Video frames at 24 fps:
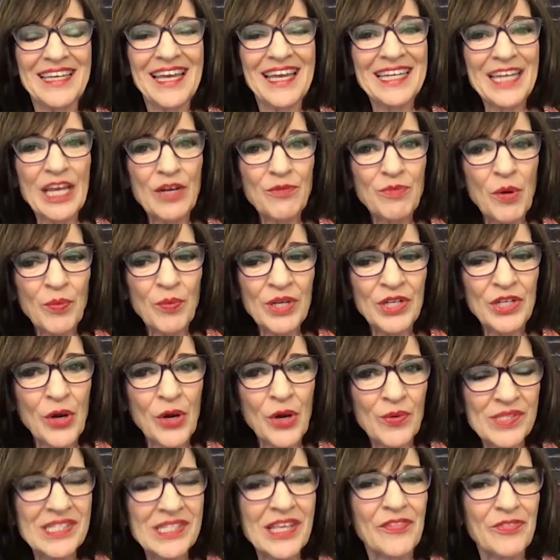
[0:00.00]
And yet what we
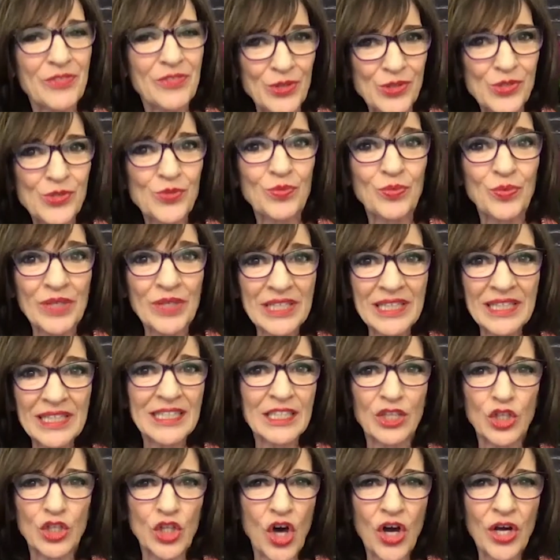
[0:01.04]
know is that there's really
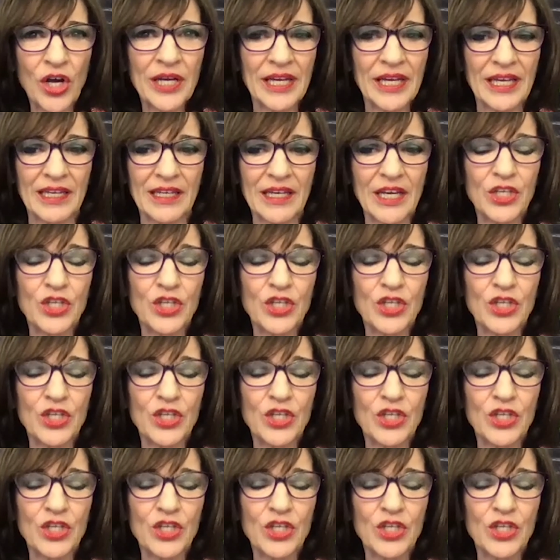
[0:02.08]
a longing,